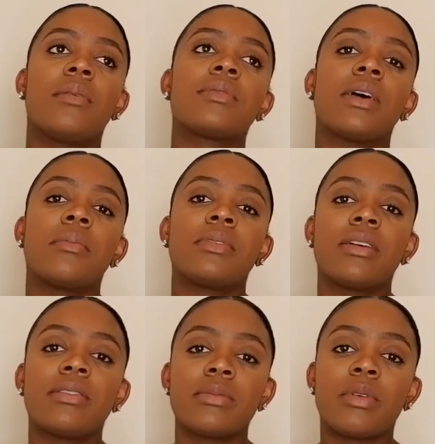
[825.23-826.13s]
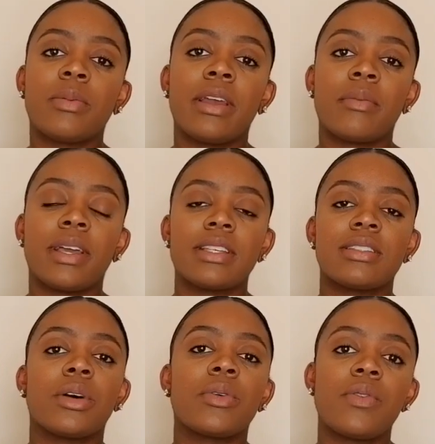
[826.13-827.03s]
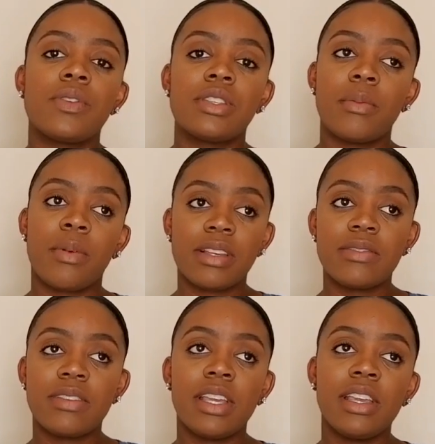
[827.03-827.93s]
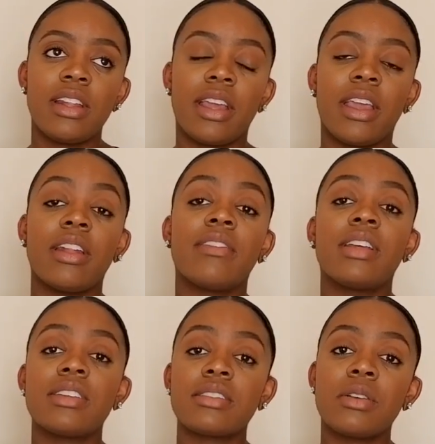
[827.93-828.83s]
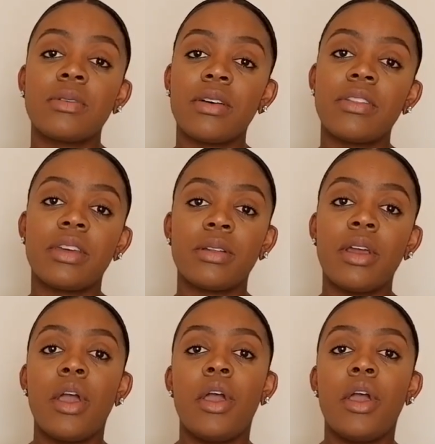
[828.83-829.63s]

So I'm definitely preparing myself to breastfeed, and if it doesn't go well, then